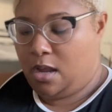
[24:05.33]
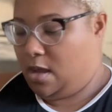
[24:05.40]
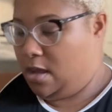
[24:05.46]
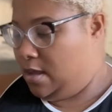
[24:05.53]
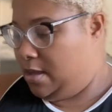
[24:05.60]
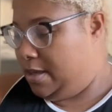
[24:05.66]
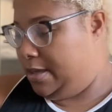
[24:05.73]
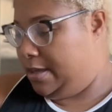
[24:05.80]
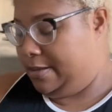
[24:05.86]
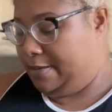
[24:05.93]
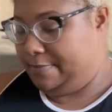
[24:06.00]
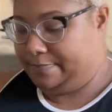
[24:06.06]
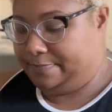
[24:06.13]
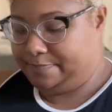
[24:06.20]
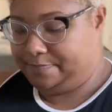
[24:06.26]
I
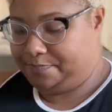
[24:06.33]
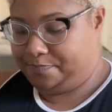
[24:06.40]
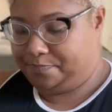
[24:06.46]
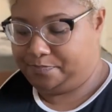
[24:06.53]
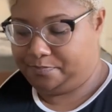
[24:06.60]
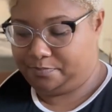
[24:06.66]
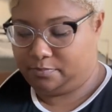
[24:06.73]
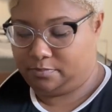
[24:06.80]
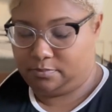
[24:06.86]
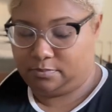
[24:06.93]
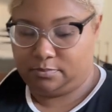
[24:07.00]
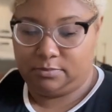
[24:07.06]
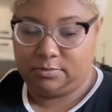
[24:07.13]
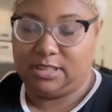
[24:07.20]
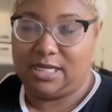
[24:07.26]

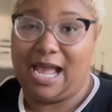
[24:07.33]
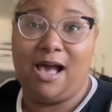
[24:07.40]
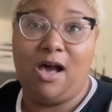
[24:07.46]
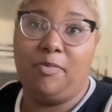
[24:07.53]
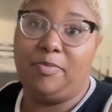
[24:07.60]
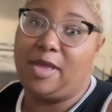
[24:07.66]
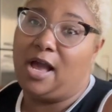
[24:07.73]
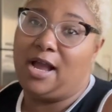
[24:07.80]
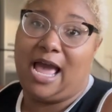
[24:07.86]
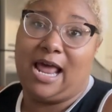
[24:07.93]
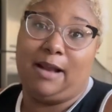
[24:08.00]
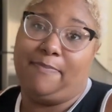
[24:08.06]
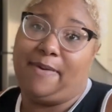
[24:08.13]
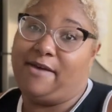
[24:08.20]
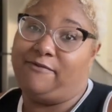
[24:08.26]
hope y'all got
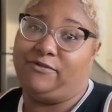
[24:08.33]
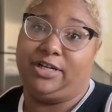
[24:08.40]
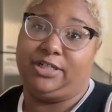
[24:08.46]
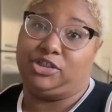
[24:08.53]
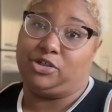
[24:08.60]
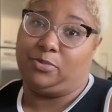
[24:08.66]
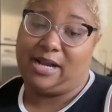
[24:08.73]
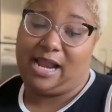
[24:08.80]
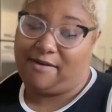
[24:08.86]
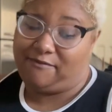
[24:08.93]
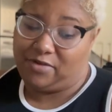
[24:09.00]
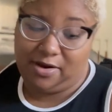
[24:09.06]
a beverage or whatever.